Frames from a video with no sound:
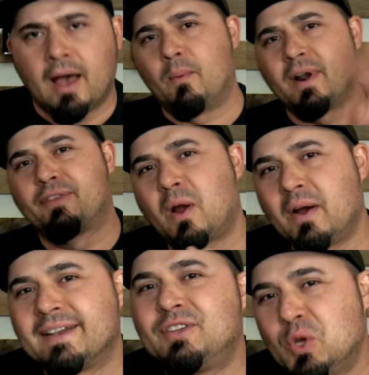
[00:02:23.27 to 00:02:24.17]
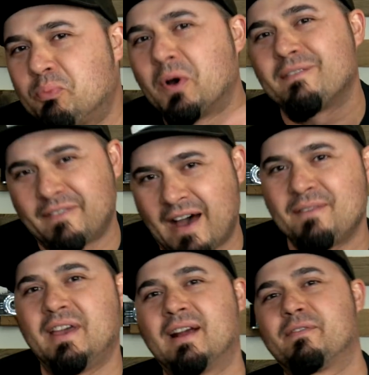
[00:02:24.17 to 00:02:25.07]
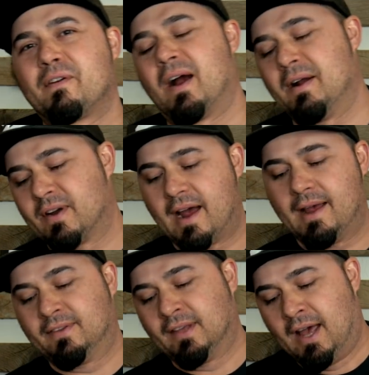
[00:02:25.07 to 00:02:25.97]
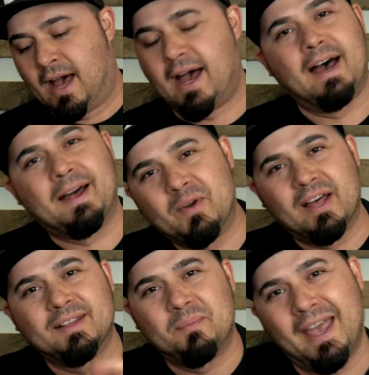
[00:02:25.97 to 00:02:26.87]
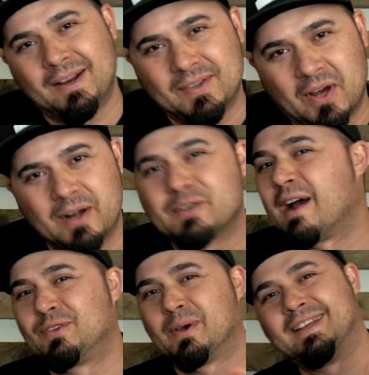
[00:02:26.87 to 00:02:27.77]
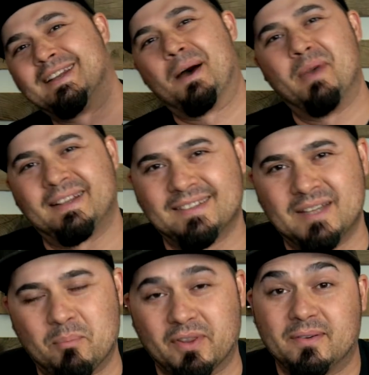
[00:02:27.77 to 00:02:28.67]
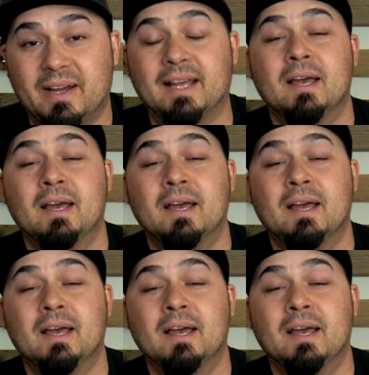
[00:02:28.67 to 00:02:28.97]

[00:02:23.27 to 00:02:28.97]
I want to throw in a 2.5 here for hard drives. Uh, I realize I'm hanging on the hard drive, so I did not make this number three.